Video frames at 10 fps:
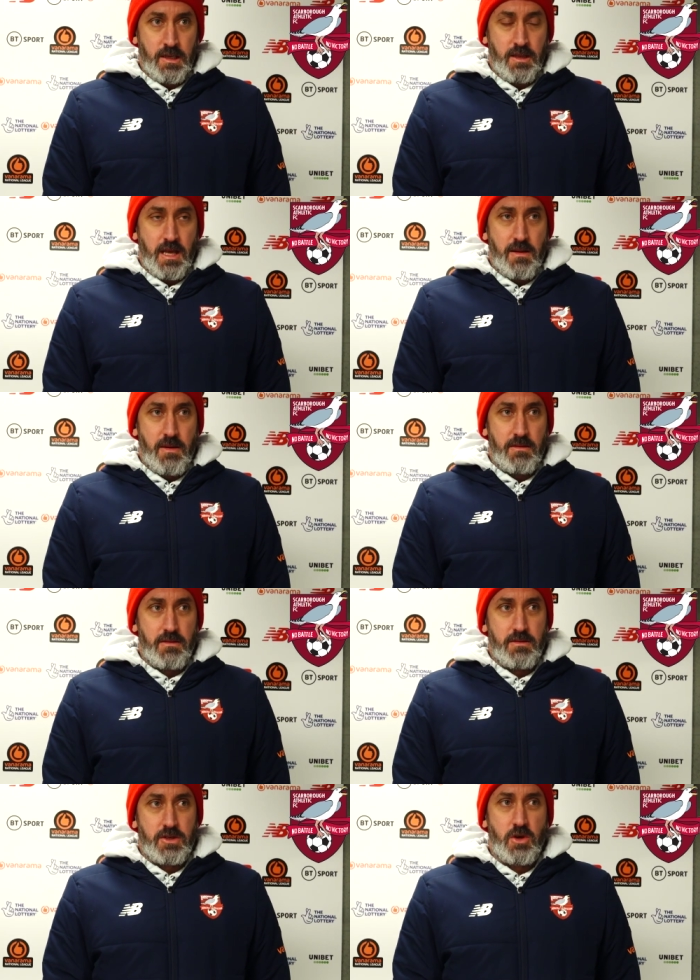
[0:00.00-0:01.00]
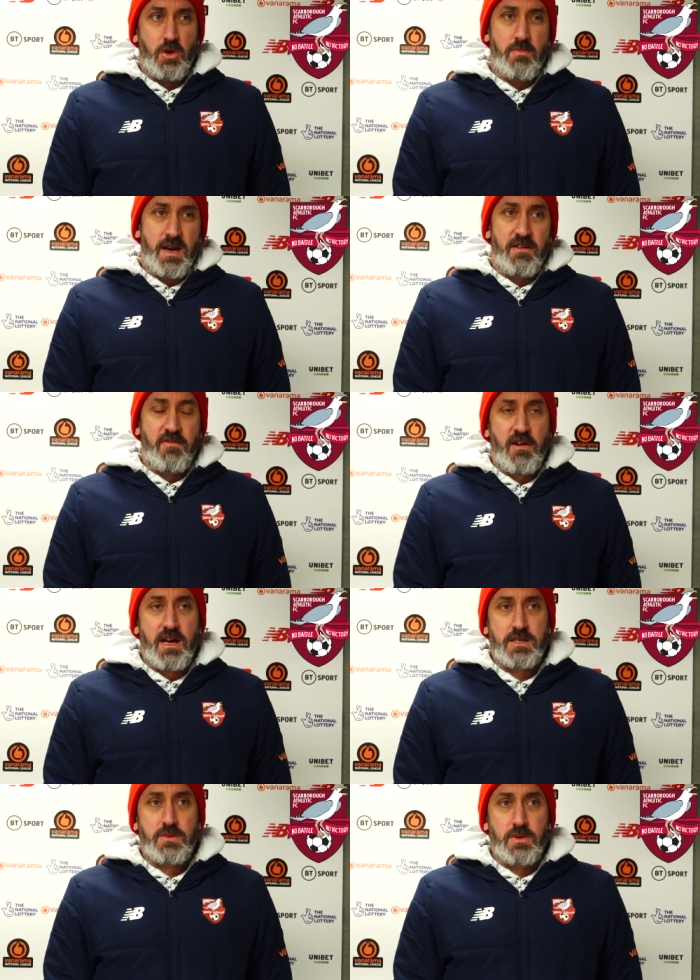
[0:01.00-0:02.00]
their two main
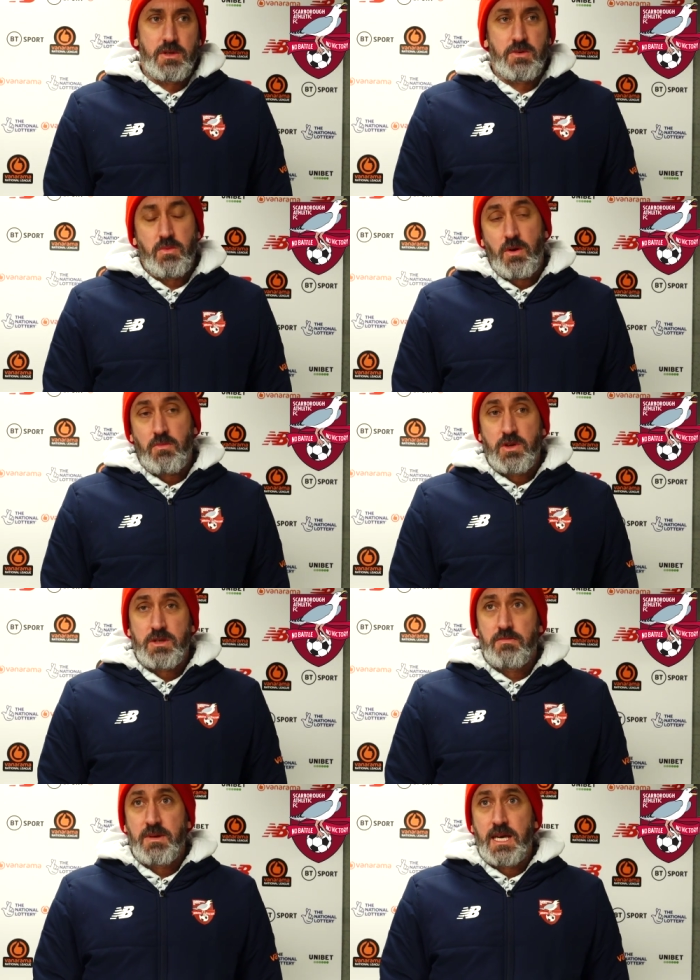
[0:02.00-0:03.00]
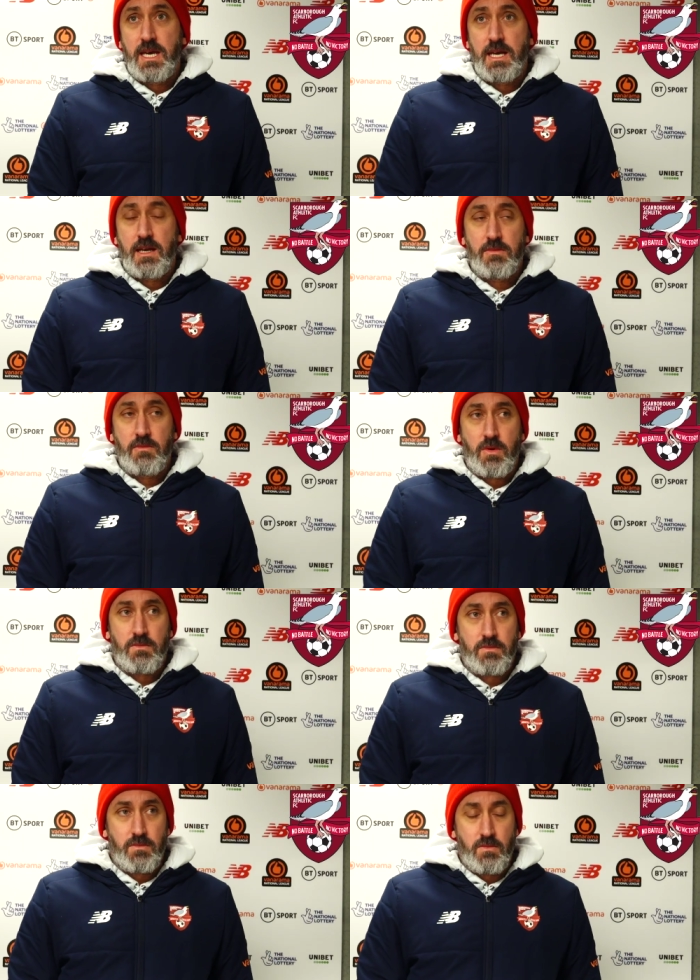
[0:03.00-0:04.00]
threats, which one was Mikhail and
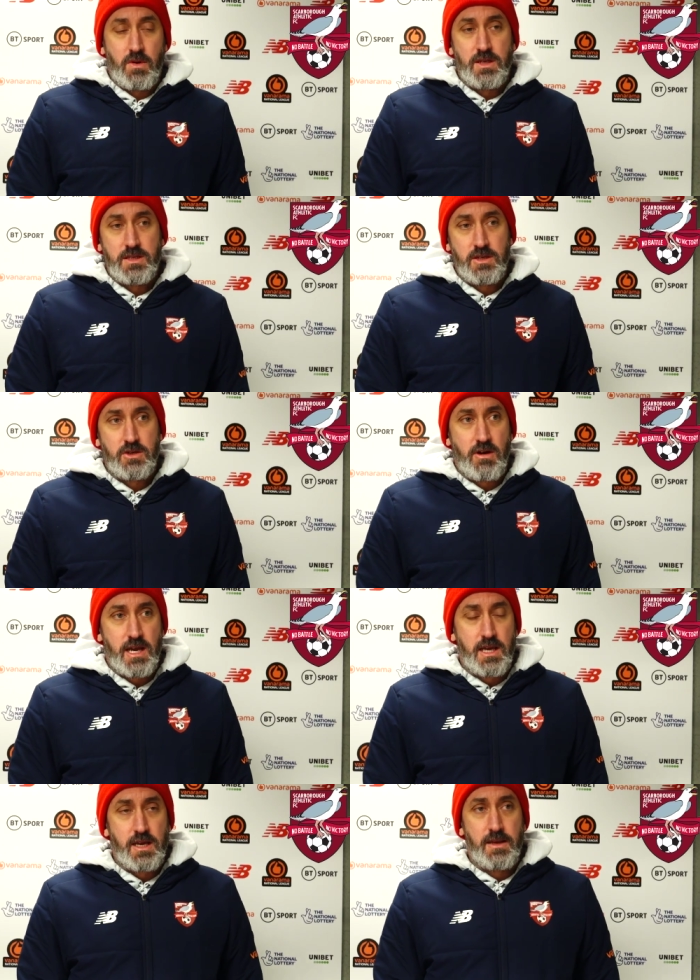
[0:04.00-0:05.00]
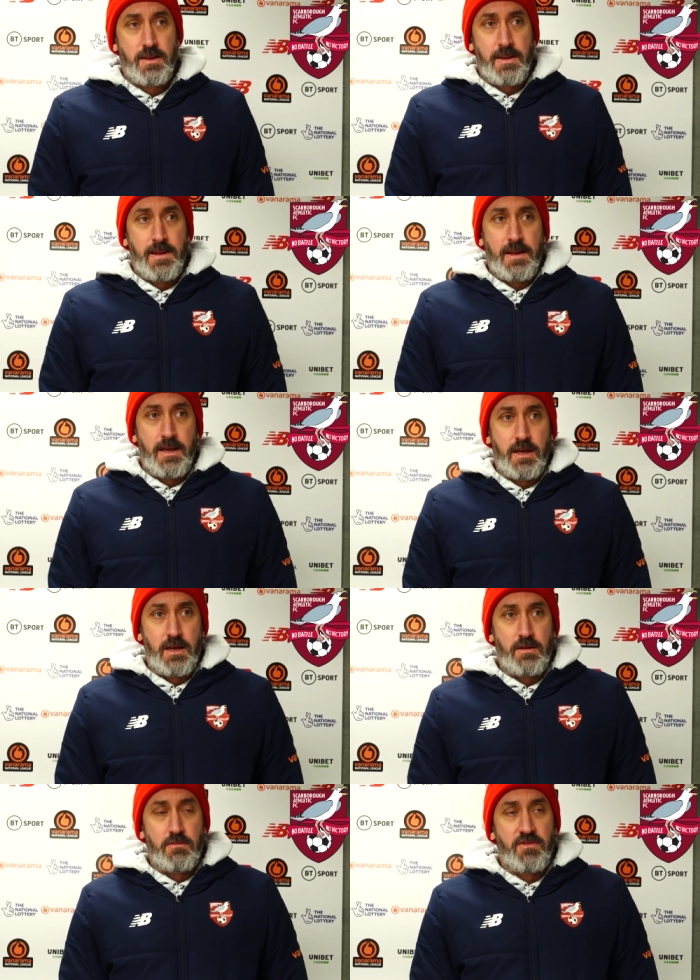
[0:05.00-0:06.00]
one is the striker,
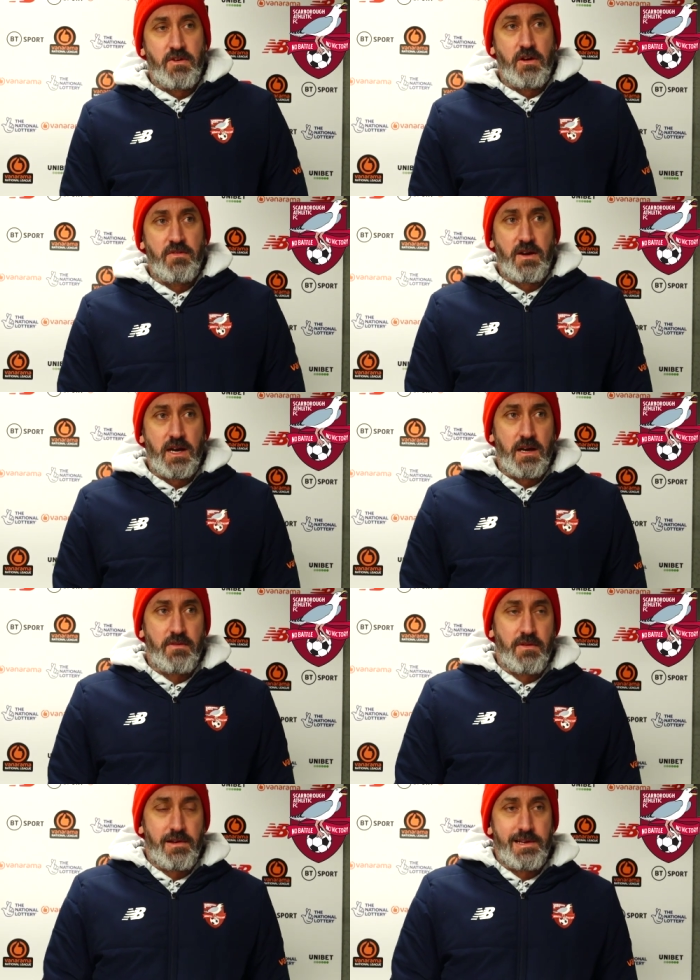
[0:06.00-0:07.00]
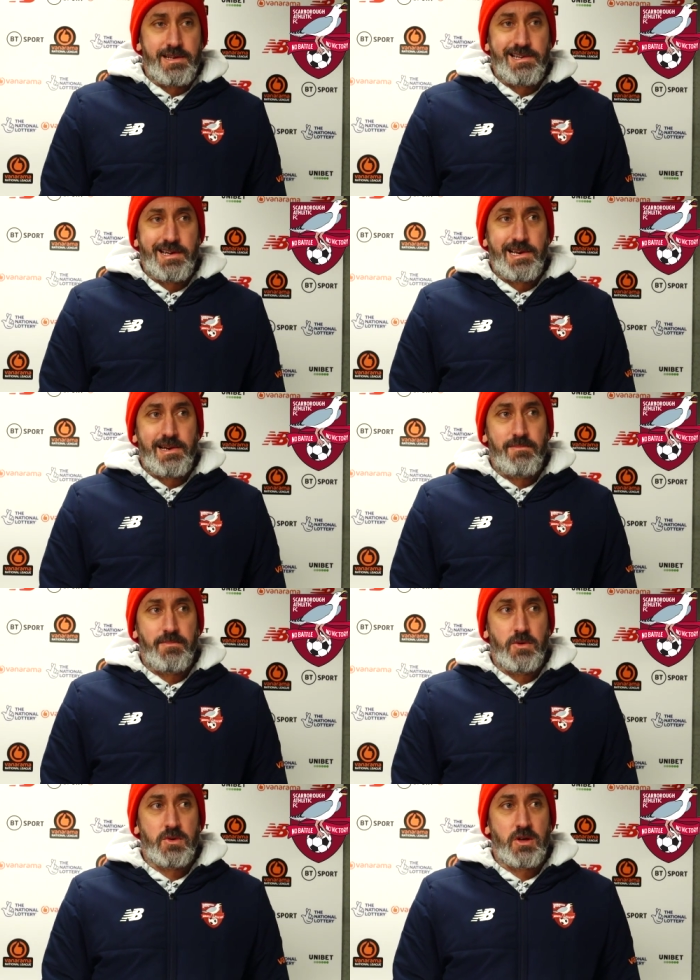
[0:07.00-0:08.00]
number 45, and
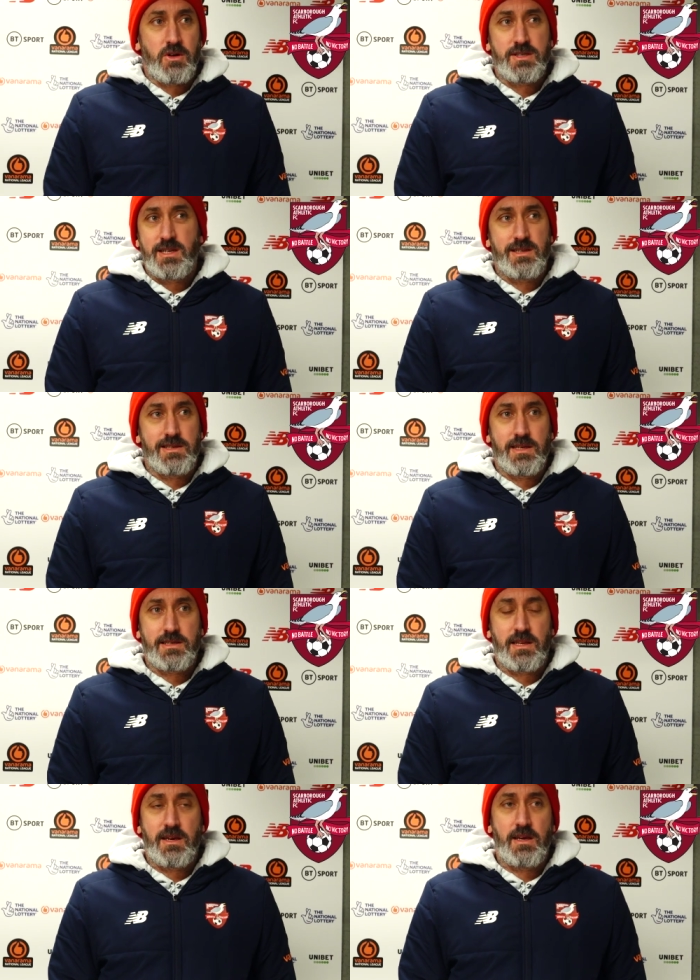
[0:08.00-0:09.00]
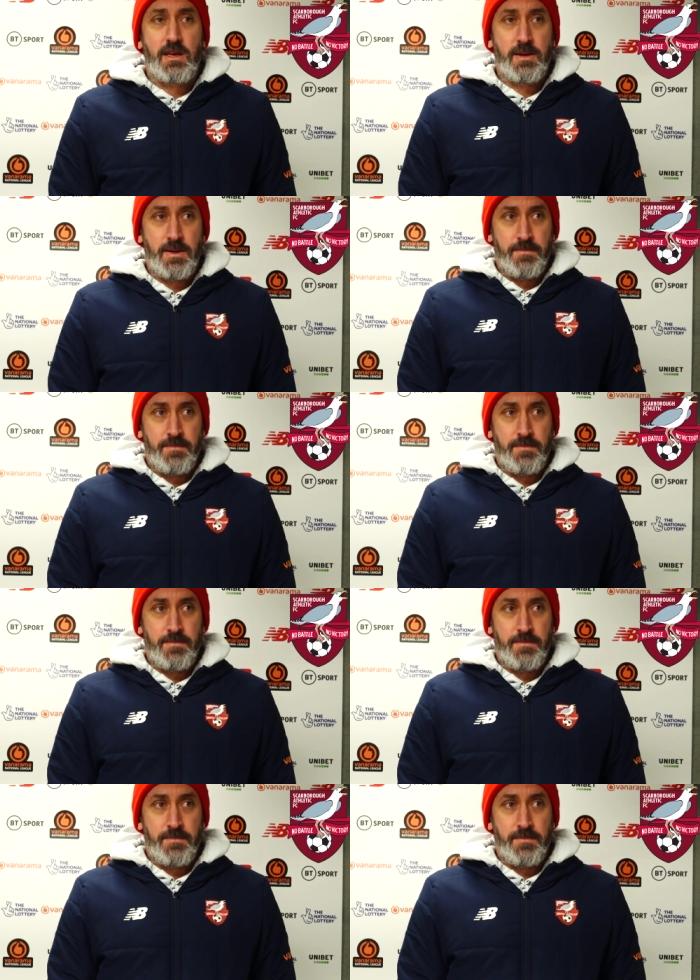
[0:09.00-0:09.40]
who scored 6 and 6, I think.